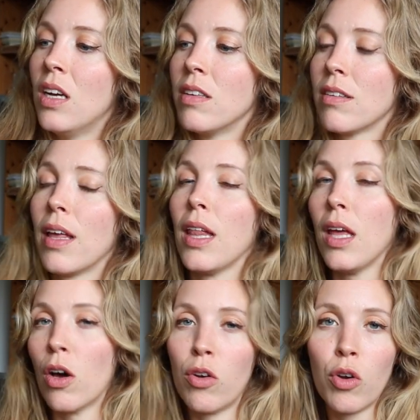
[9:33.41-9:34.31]
slightly
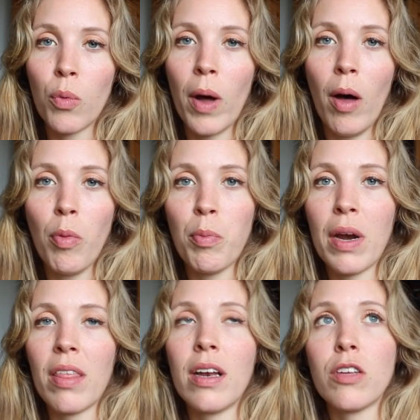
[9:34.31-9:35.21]
underwhelmed, but
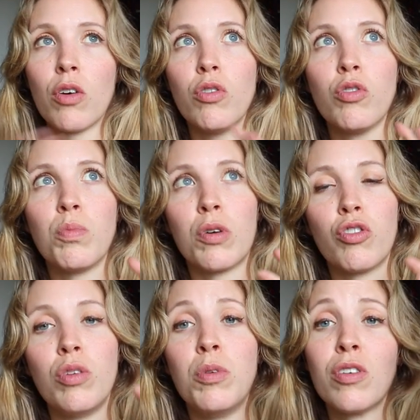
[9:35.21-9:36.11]
I think that's also
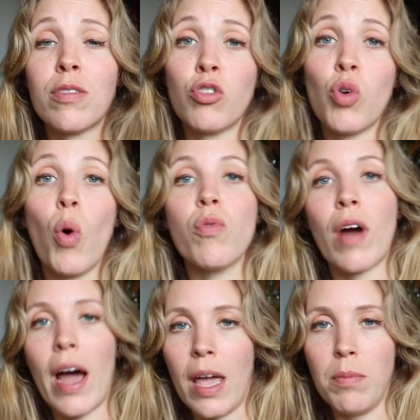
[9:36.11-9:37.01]
partially because I was so
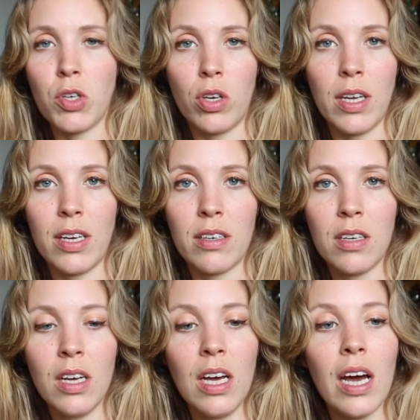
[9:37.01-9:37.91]
overhyped on it.
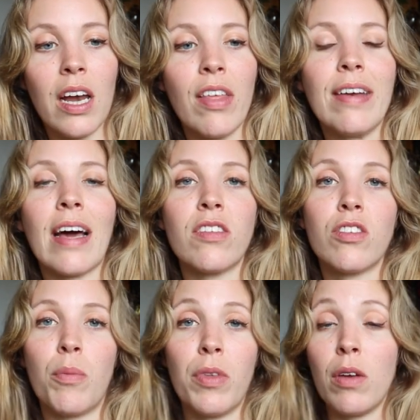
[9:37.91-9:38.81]
And I think that's
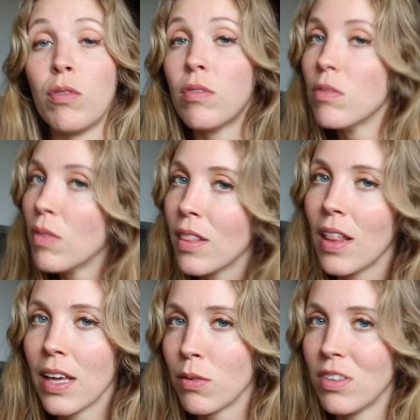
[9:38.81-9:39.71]
something,
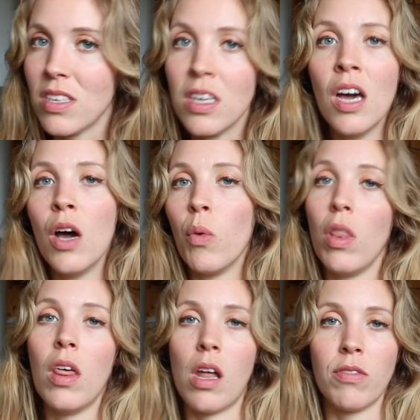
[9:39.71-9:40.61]
like, we see a
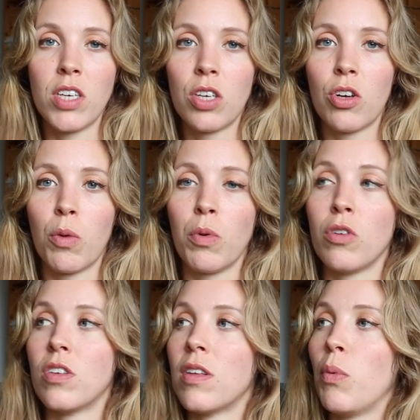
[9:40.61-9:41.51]
lot of TikTok
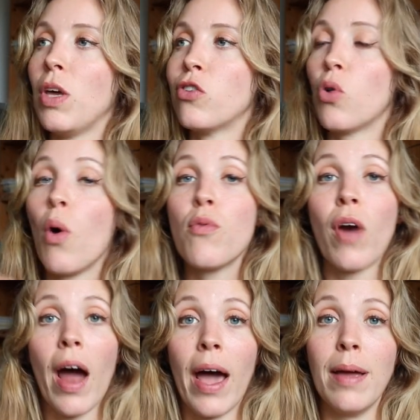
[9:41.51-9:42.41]
books, is that we get so
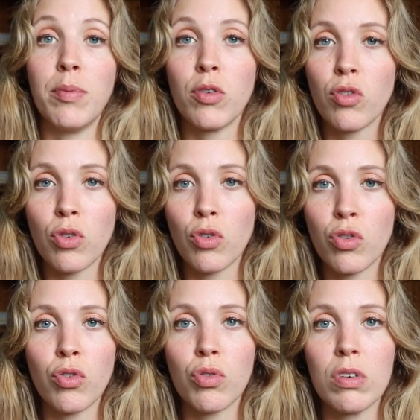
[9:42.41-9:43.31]
overhyped on certain
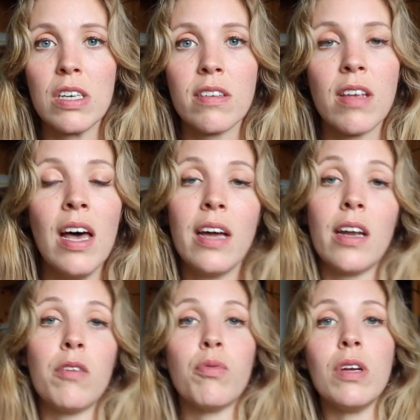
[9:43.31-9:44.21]
stories
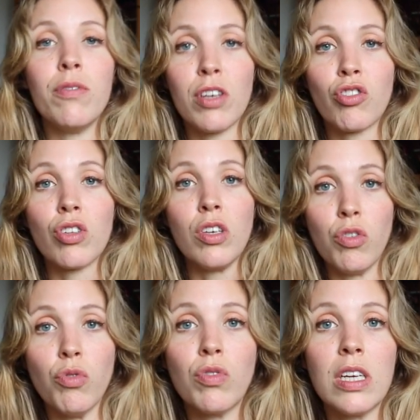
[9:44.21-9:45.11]
that if we eventually
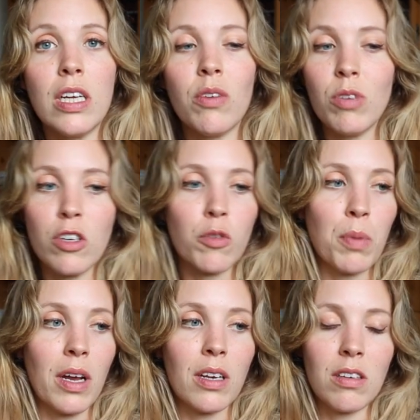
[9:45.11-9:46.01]
do read it, we
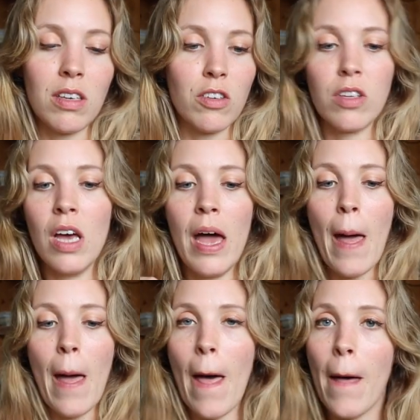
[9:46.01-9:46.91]
expect this
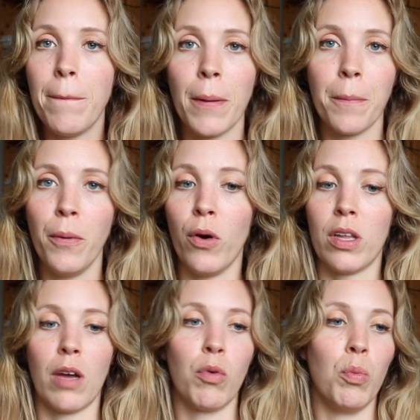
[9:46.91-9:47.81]
epic
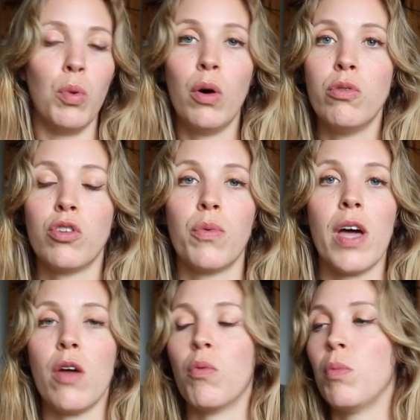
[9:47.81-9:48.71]
book that will blow us
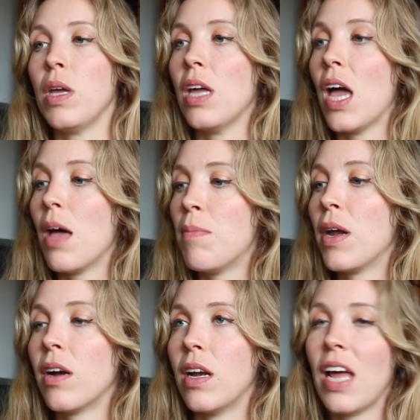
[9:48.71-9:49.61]
away and will be
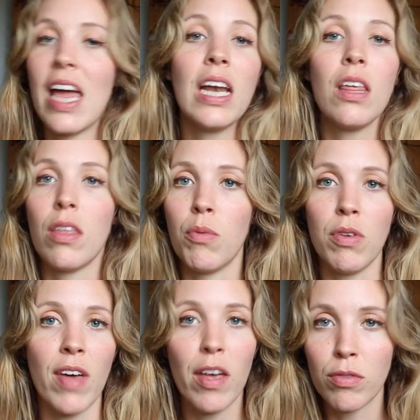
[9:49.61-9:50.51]
better than anything
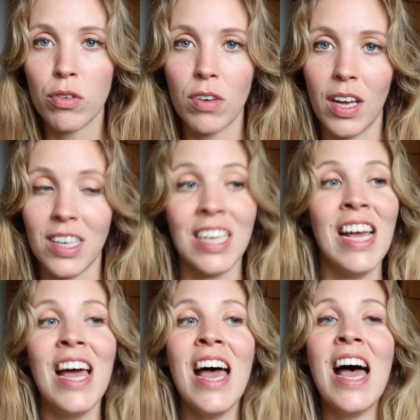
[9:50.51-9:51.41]
we've ever read.
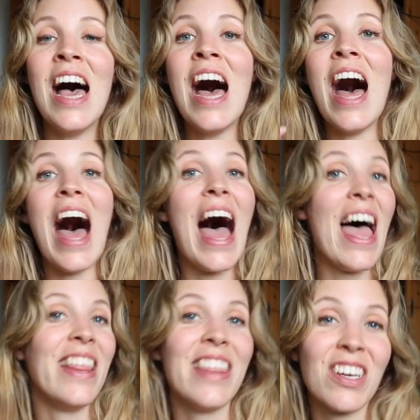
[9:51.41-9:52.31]

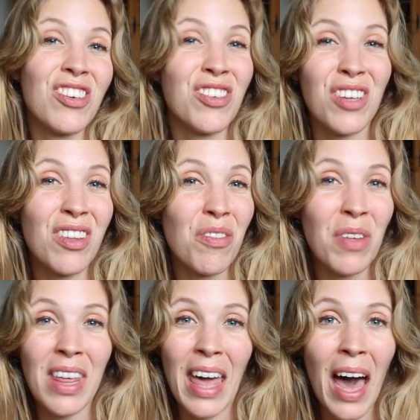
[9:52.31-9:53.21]
And that just doesn't
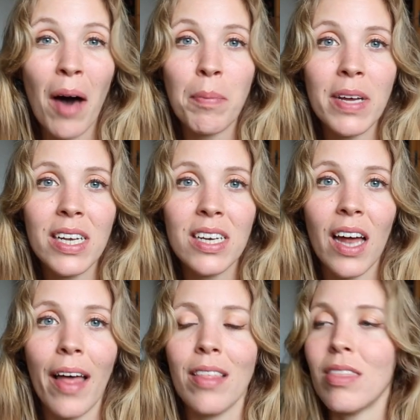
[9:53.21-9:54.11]
really happen.
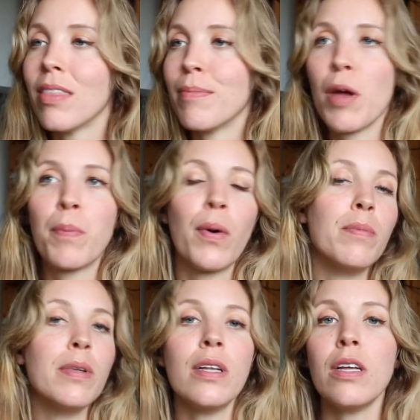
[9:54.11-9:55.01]
There
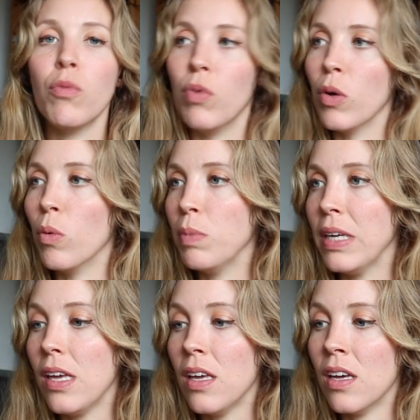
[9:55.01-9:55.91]
probably will
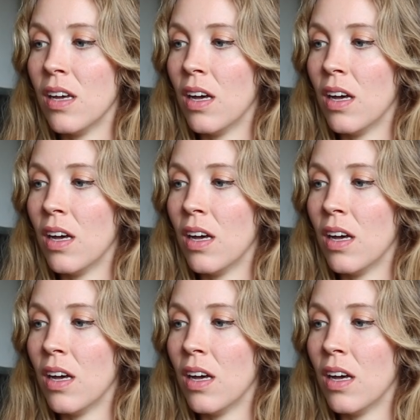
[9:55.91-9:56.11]
be